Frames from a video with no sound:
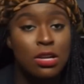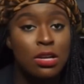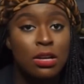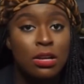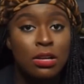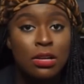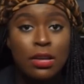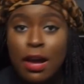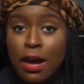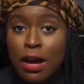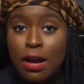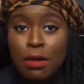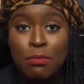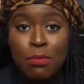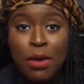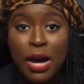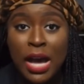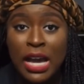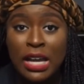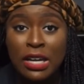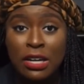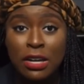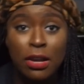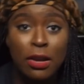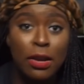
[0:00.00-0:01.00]

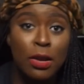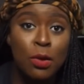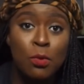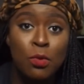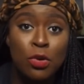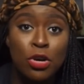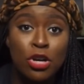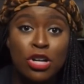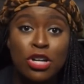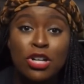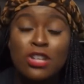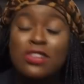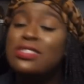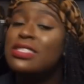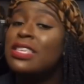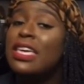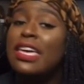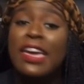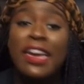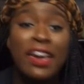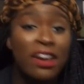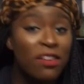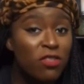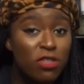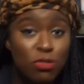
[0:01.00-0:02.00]
non-binary words,
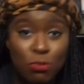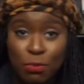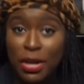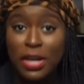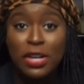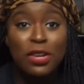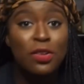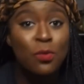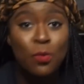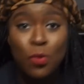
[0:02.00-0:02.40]
everybody